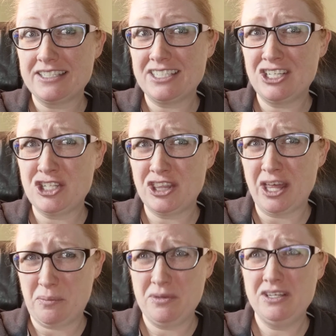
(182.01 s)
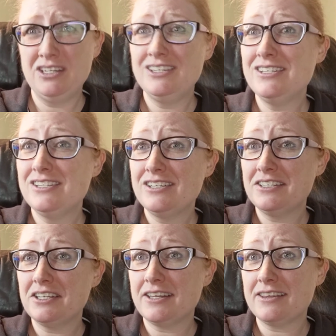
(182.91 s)
is teaching them
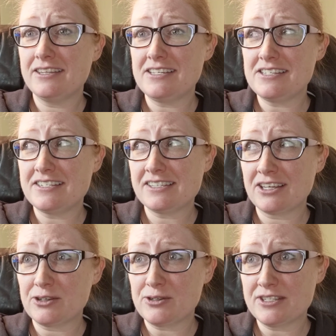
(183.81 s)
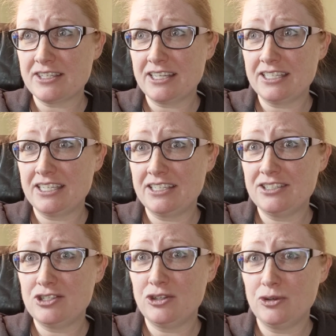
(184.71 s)
the skills that they
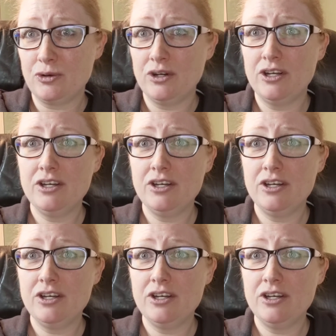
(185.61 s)
need to